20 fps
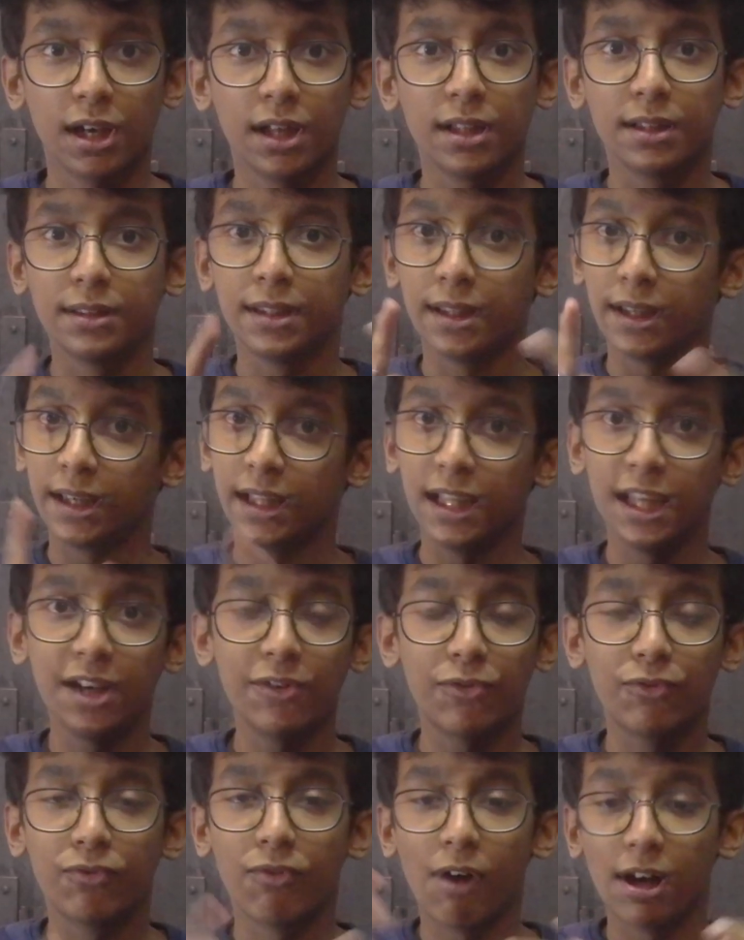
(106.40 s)
The
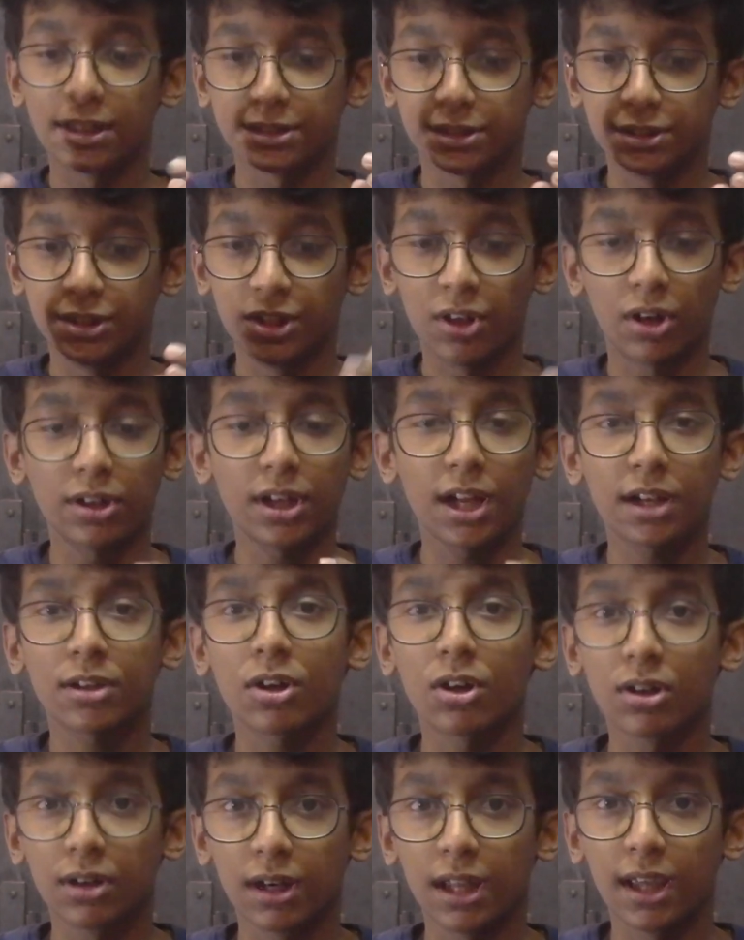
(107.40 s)
leaf was not at
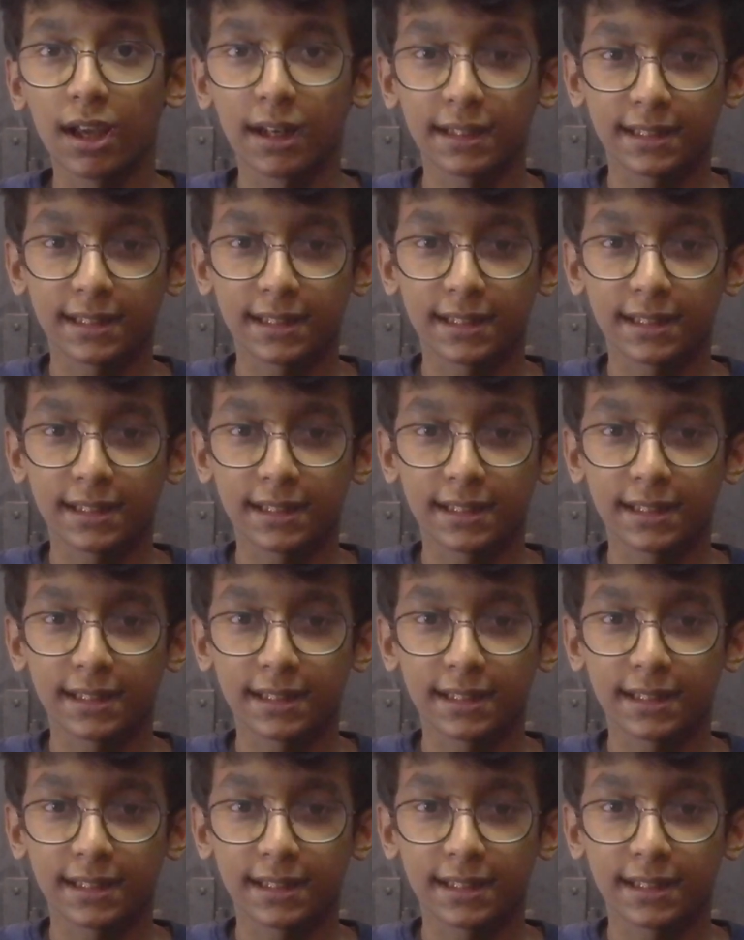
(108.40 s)
all clear.